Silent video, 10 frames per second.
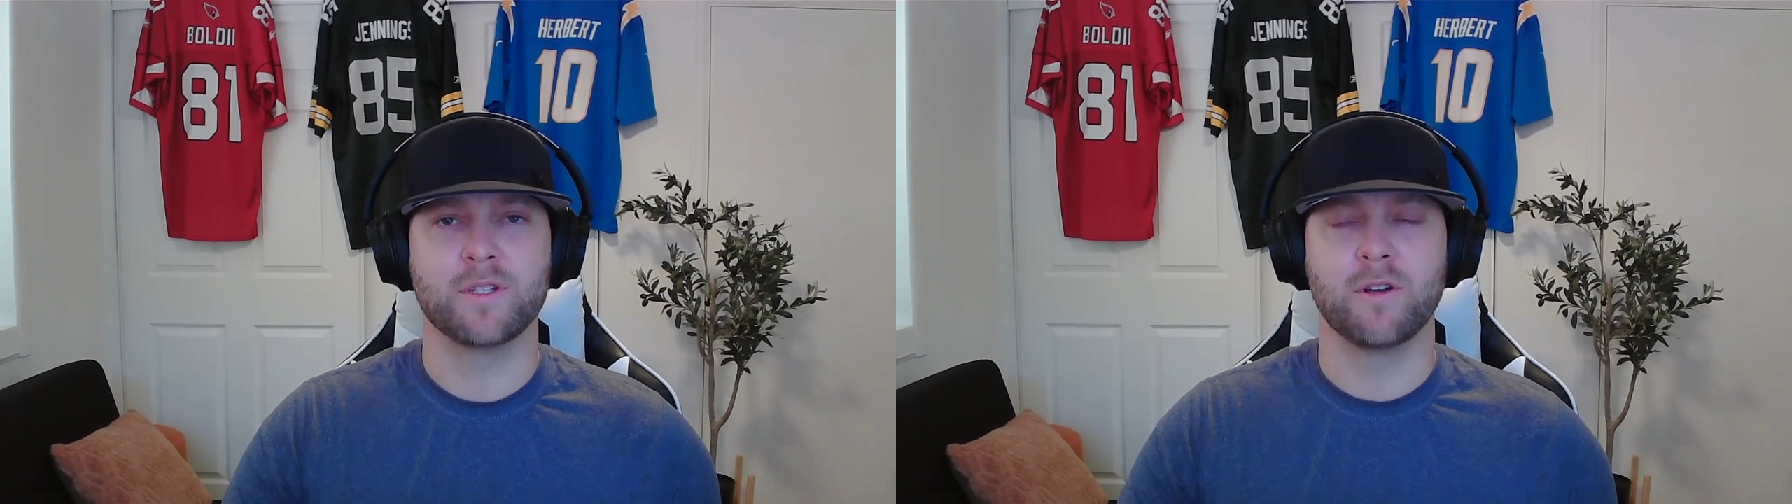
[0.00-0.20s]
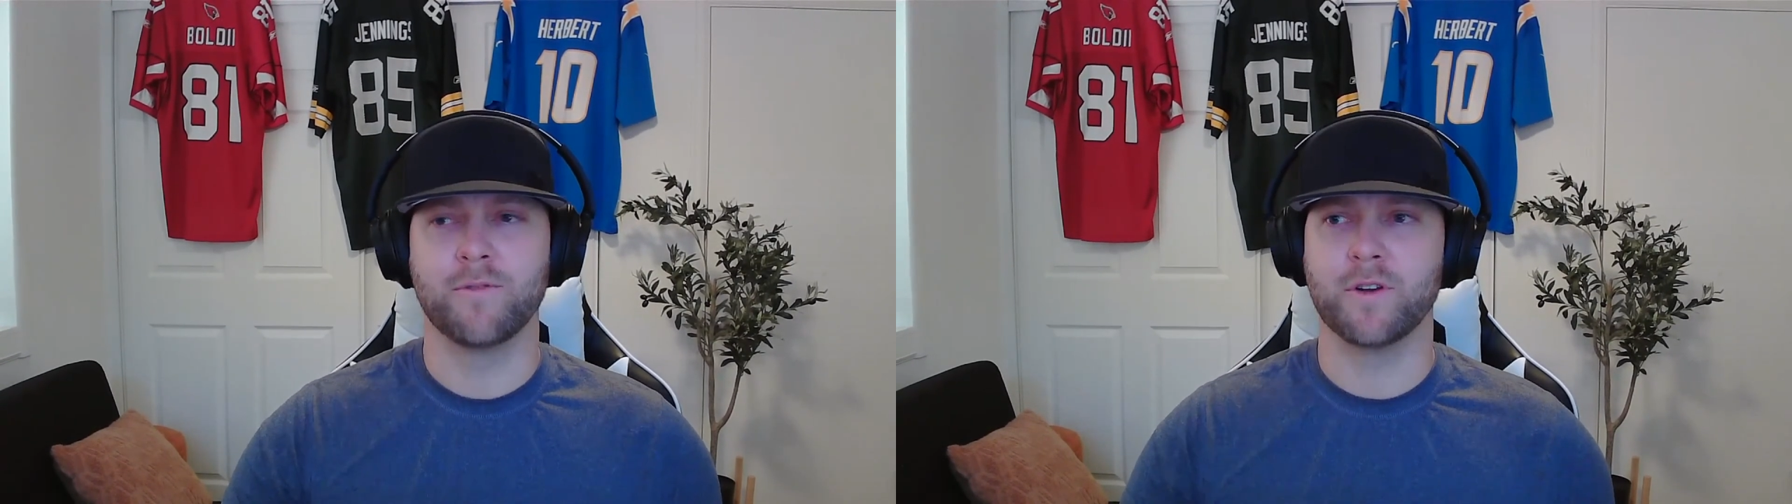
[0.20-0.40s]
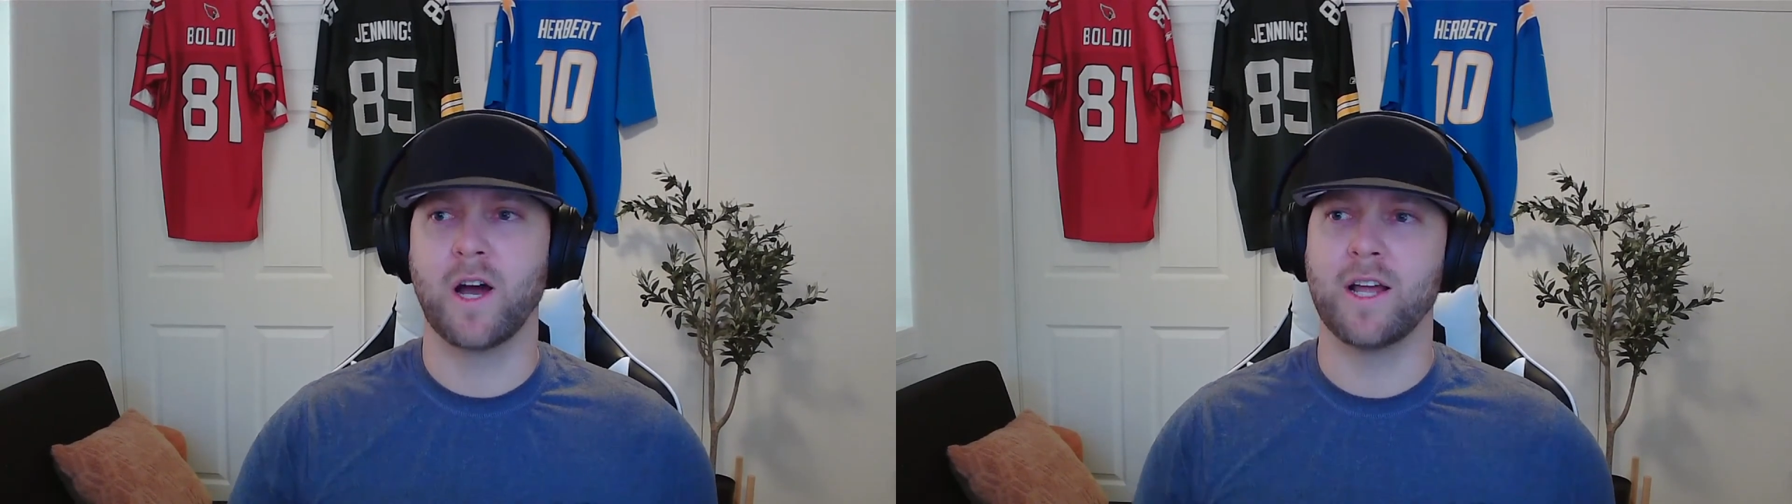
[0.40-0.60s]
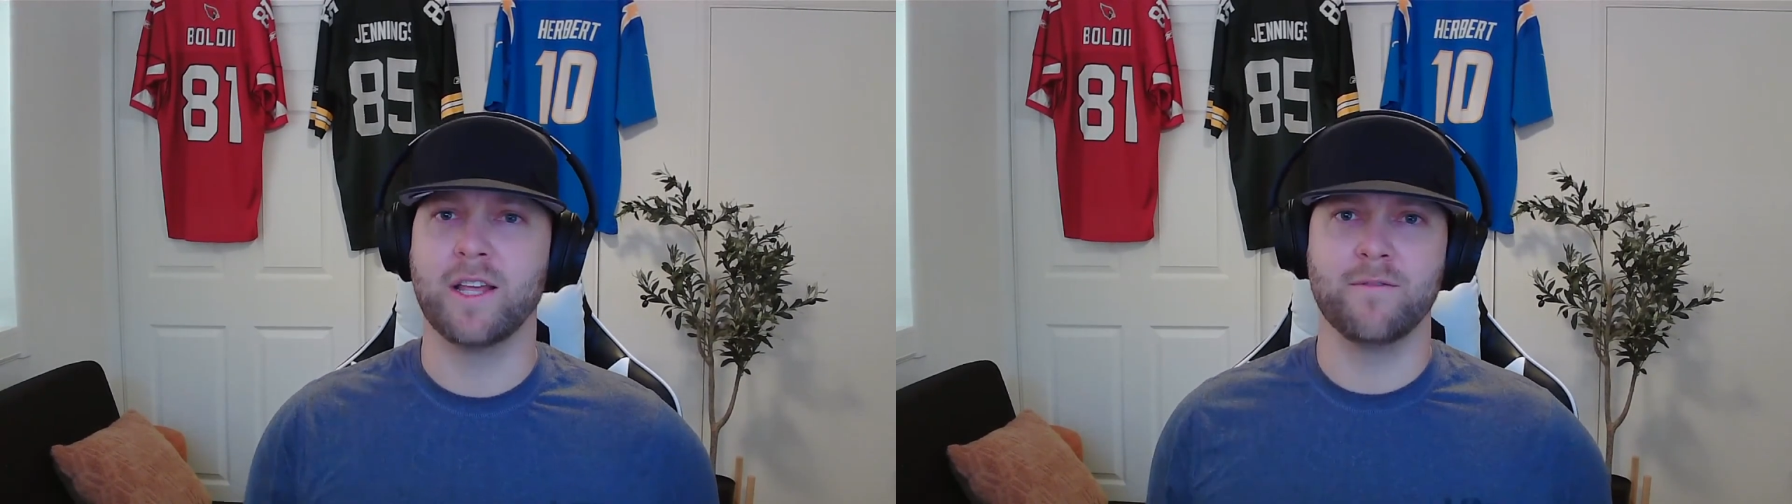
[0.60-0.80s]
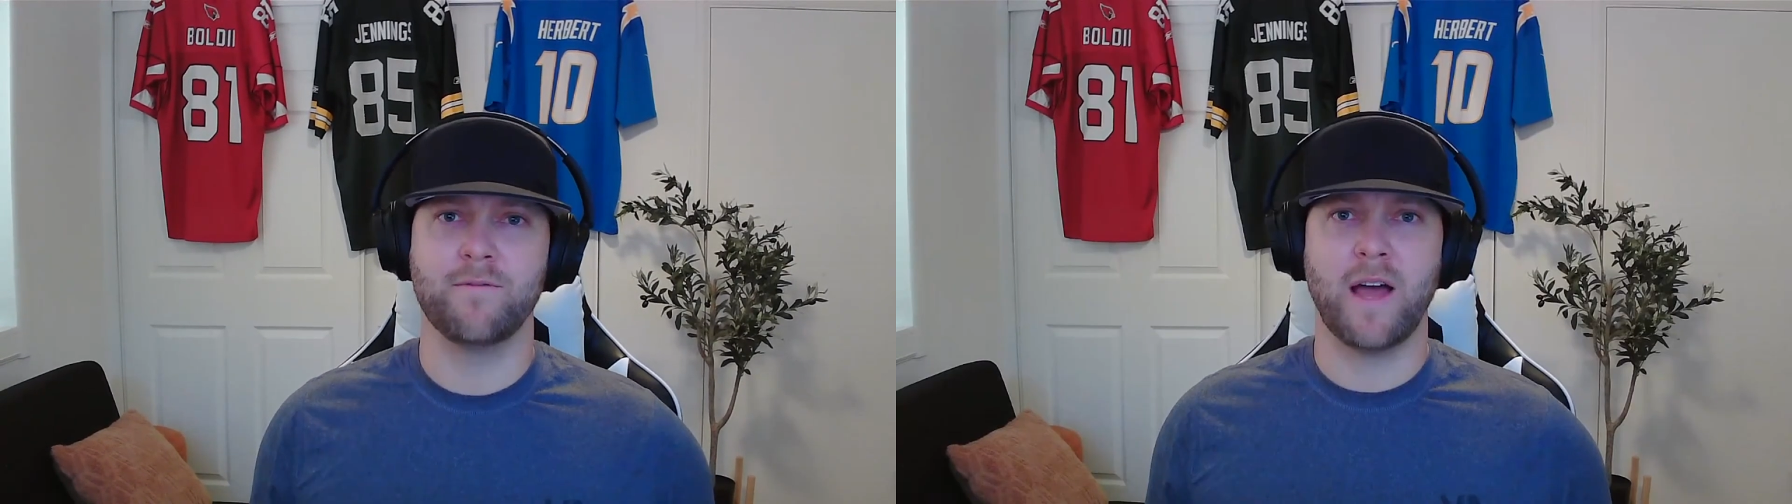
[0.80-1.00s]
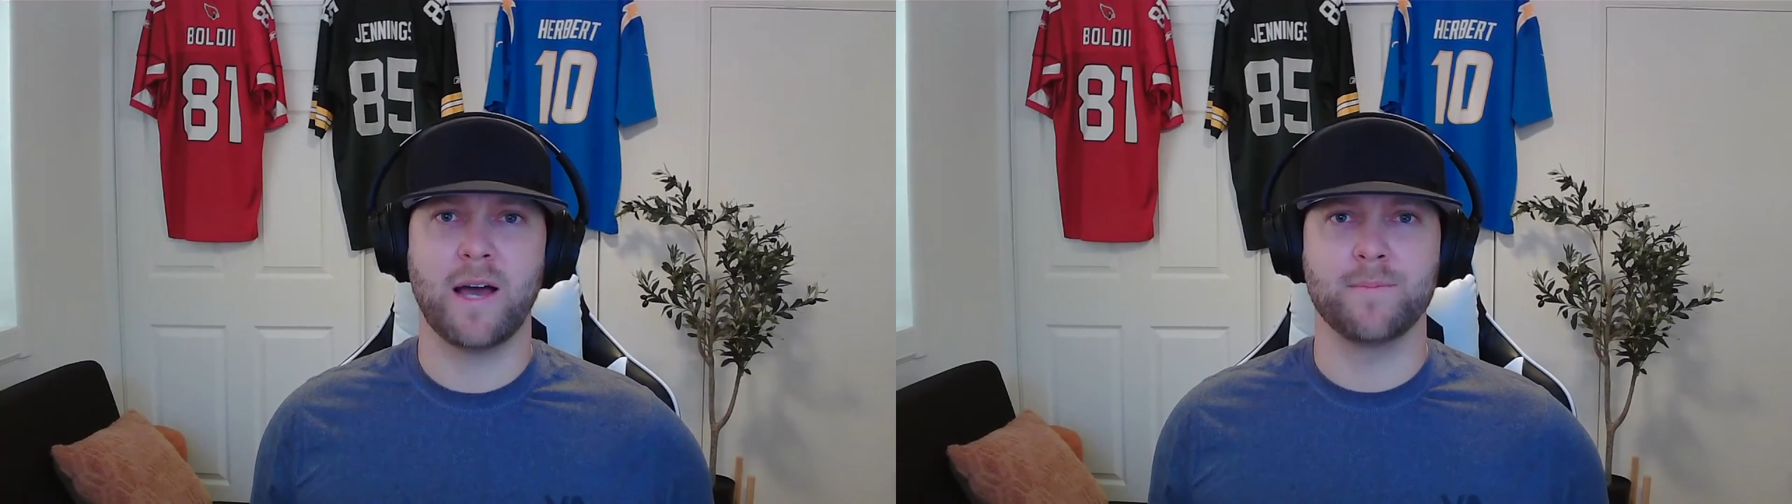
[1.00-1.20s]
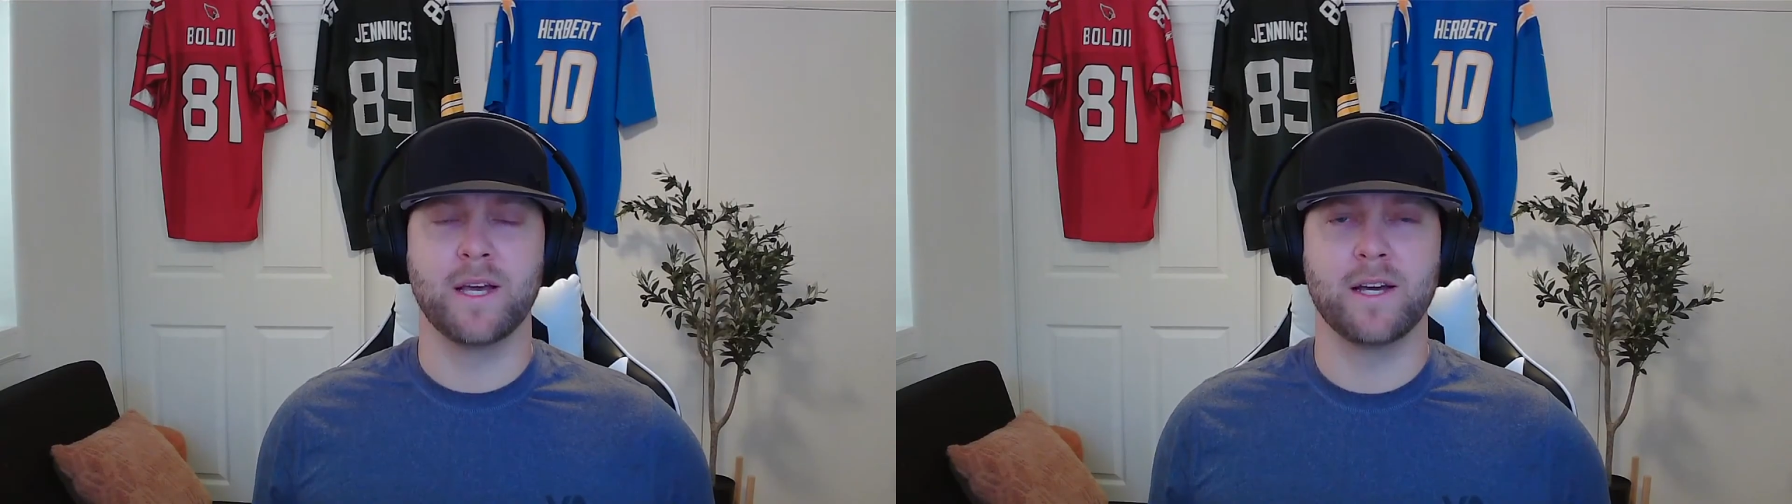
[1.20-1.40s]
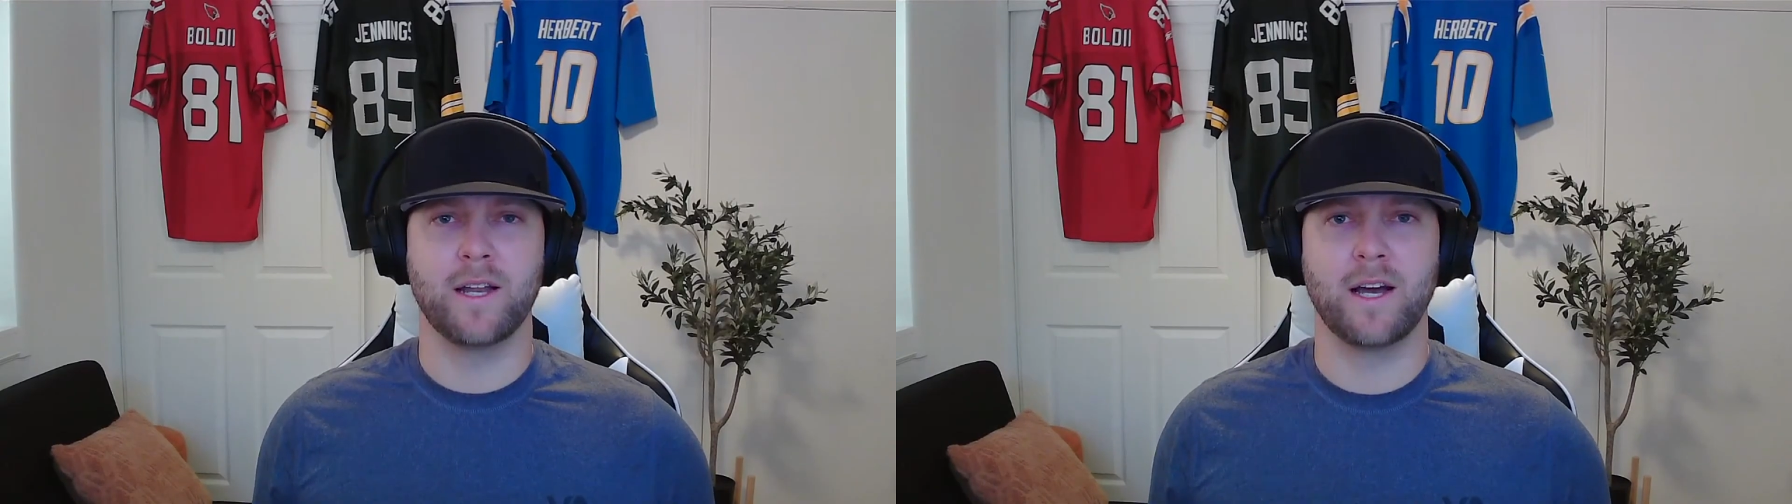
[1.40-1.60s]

So if you're not in FAAB yet,